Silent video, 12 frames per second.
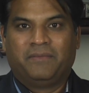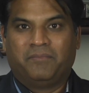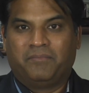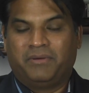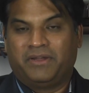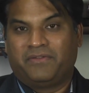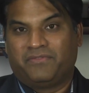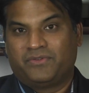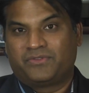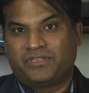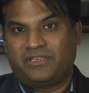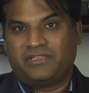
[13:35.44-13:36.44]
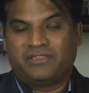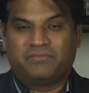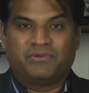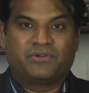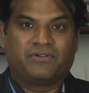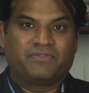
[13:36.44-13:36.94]
But if you see in the
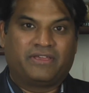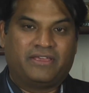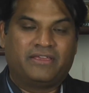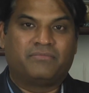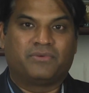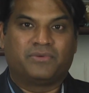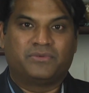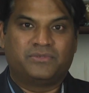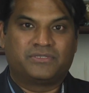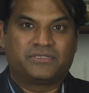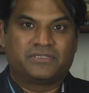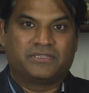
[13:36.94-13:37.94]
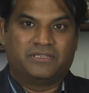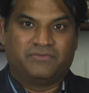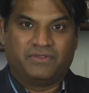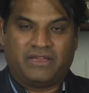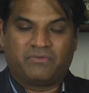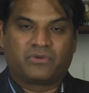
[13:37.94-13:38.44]
book of Hebrews,
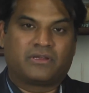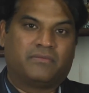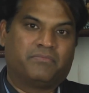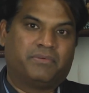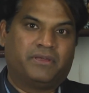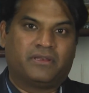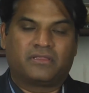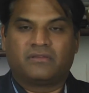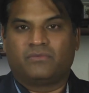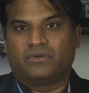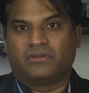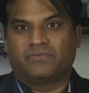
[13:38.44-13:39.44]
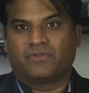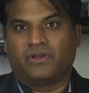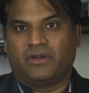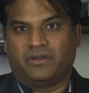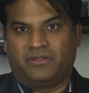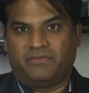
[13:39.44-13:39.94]
we have to compare the word of
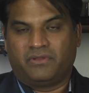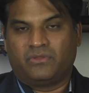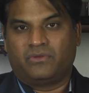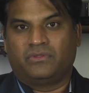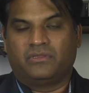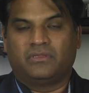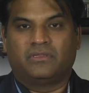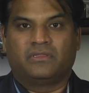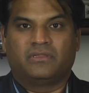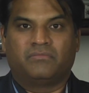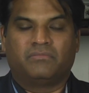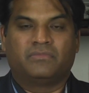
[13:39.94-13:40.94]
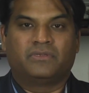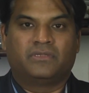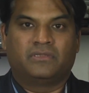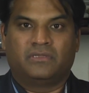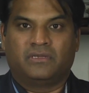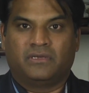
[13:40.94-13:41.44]
God. Even though in
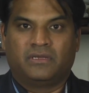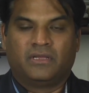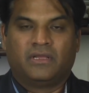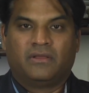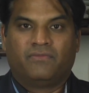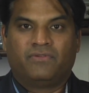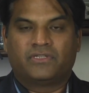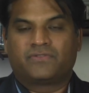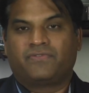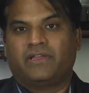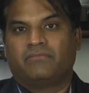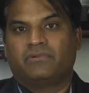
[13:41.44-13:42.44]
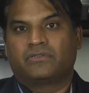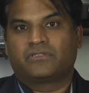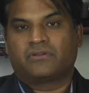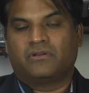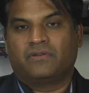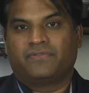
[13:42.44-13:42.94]
the first five books
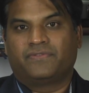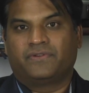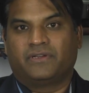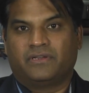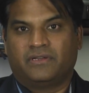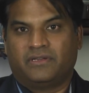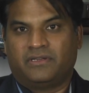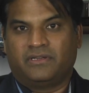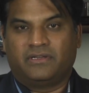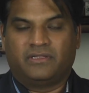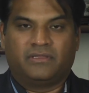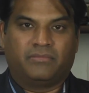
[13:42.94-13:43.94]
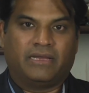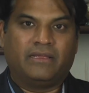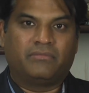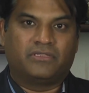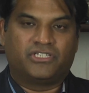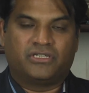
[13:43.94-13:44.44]
of the
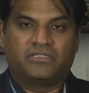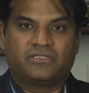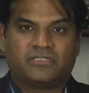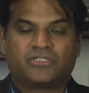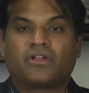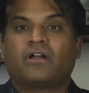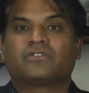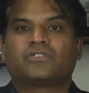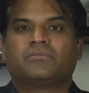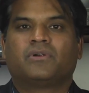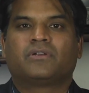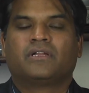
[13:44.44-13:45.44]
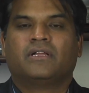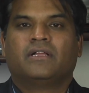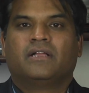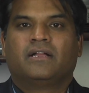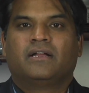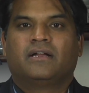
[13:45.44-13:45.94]
Bible, Genesis talks about
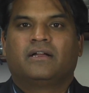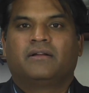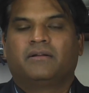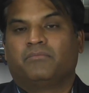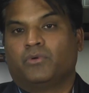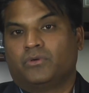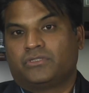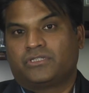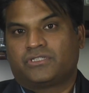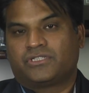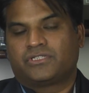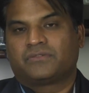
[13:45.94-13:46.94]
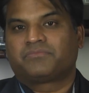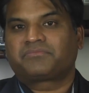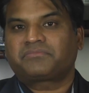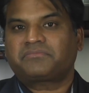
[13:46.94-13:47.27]
Moses